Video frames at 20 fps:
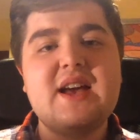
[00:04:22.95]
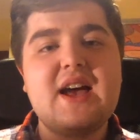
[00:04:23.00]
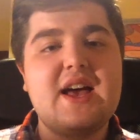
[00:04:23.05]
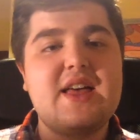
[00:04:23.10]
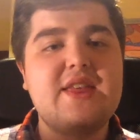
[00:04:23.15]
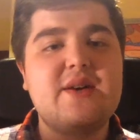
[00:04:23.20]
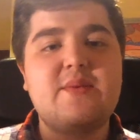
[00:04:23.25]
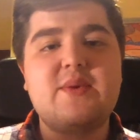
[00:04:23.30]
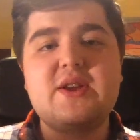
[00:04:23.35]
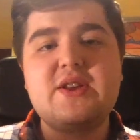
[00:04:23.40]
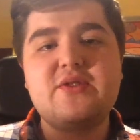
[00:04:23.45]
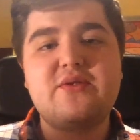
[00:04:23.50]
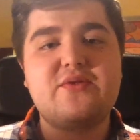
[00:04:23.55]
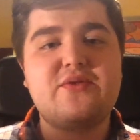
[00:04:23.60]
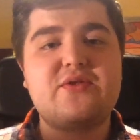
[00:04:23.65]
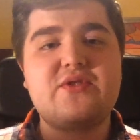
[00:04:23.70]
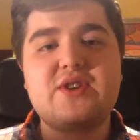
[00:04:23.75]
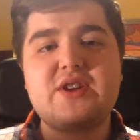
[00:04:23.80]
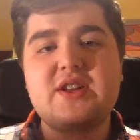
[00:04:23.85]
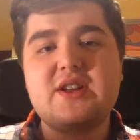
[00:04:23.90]
and then when you're
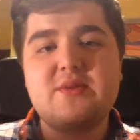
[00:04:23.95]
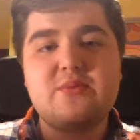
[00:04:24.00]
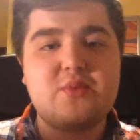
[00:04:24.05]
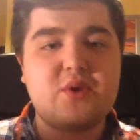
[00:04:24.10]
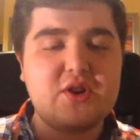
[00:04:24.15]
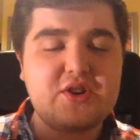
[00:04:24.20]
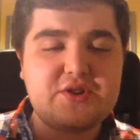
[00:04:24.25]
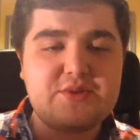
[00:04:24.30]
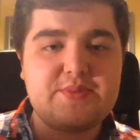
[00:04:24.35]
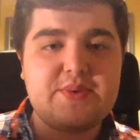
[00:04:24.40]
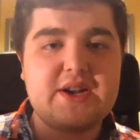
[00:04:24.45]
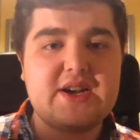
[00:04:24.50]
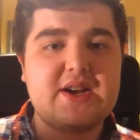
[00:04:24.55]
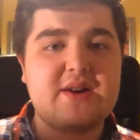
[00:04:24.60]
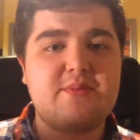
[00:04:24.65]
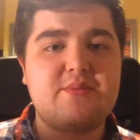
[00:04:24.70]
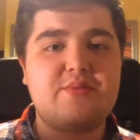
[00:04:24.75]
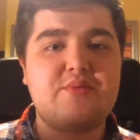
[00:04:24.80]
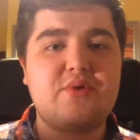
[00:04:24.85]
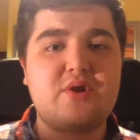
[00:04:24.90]
free and want to pick up
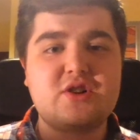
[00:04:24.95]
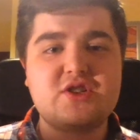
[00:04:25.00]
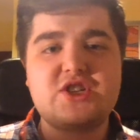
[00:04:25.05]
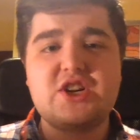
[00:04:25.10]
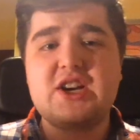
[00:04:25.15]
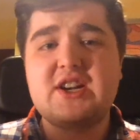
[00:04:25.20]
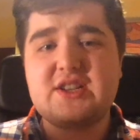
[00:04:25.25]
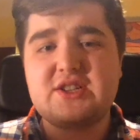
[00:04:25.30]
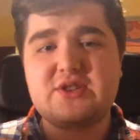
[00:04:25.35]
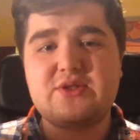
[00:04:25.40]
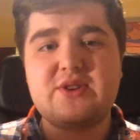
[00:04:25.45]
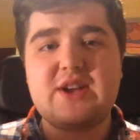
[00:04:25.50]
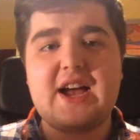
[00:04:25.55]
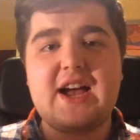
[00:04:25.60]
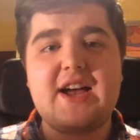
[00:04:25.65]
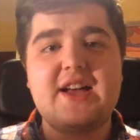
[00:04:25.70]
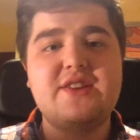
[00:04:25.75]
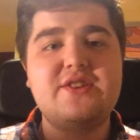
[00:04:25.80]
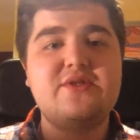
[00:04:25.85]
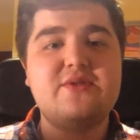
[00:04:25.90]
a project, you
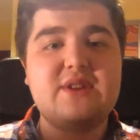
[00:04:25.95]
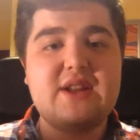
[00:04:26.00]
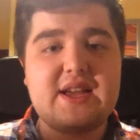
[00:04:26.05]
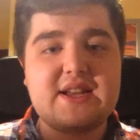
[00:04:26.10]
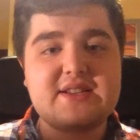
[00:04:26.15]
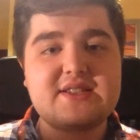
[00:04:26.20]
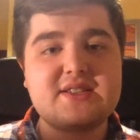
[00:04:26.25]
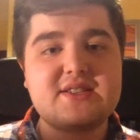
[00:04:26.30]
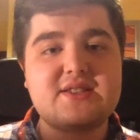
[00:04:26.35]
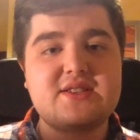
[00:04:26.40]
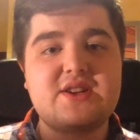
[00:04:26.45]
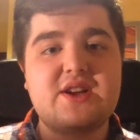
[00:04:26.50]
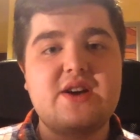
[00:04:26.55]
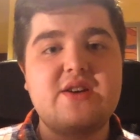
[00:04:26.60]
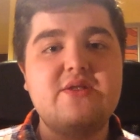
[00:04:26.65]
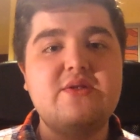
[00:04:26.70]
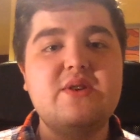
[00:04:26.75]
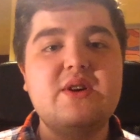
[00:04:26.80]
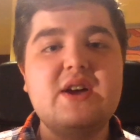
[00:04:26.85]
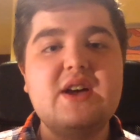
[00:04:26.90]
can, you let us know,